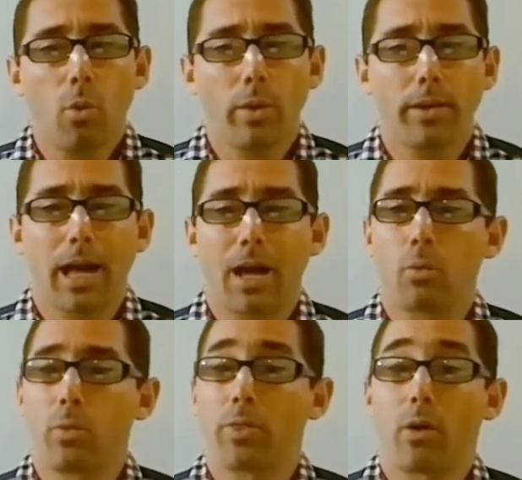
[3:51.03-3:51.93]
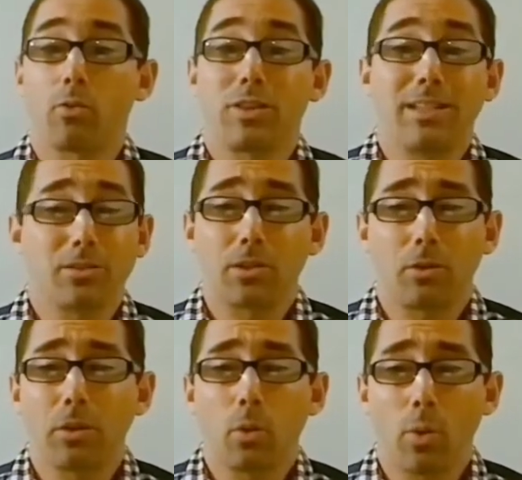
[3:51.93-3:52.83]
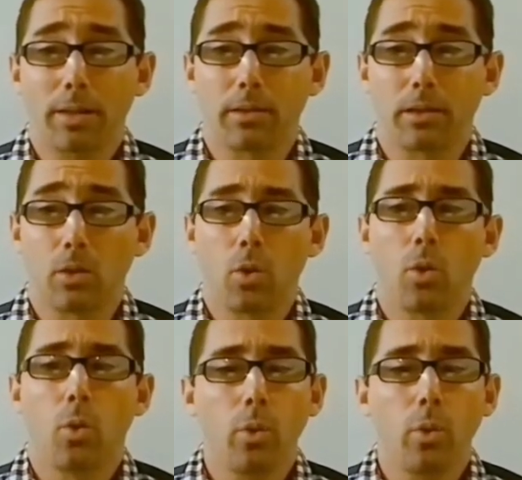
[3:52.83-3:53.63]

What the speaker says: knowing and without necessarily wanting,